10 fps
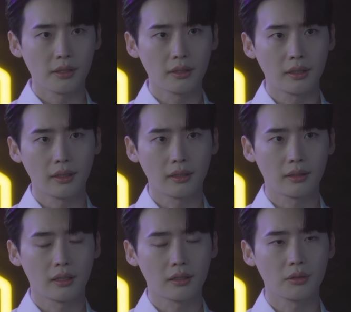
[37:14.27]
They asked
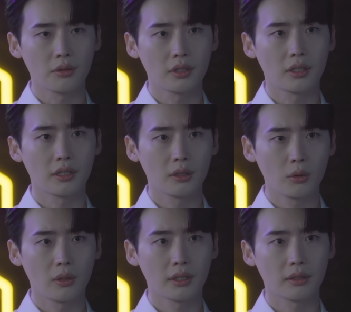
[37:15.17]
the employee to
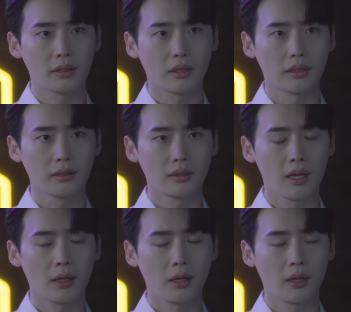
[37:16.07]
describe that night,